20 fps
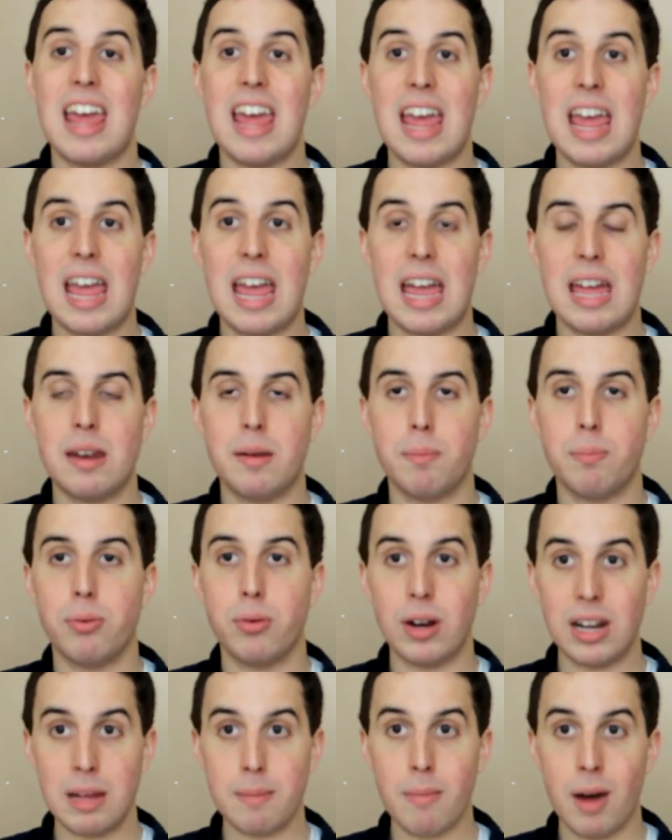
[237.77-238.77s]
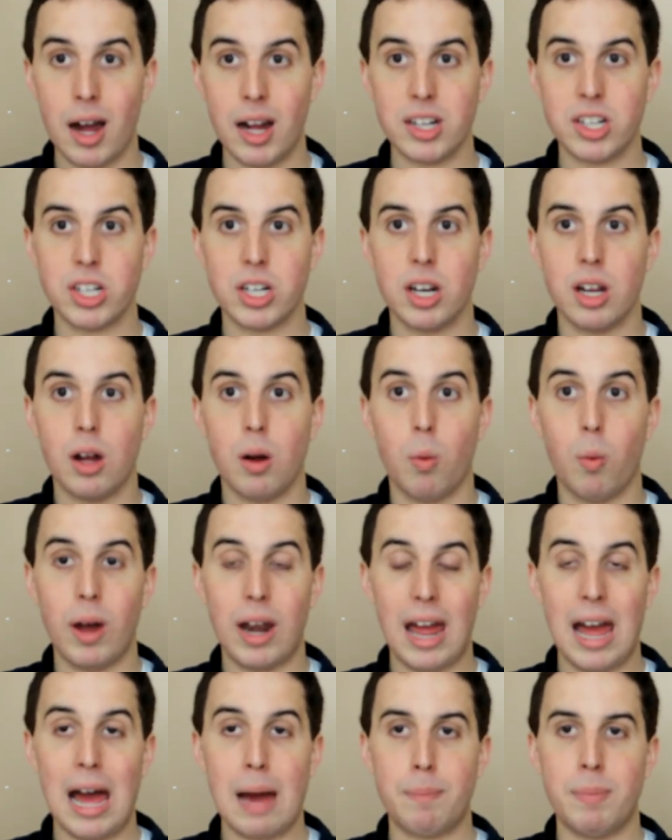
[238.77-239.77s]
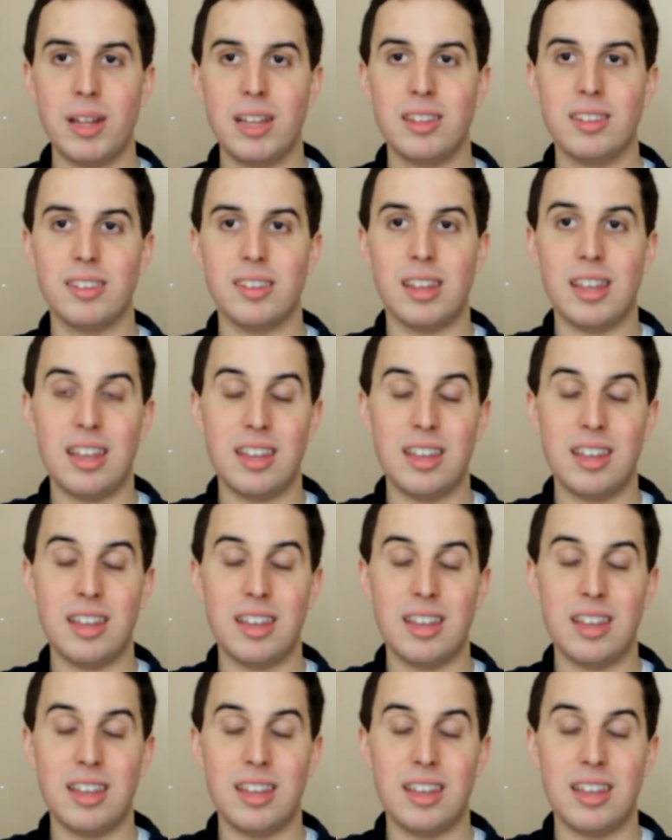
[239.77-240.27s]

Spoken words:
And pretty much what happens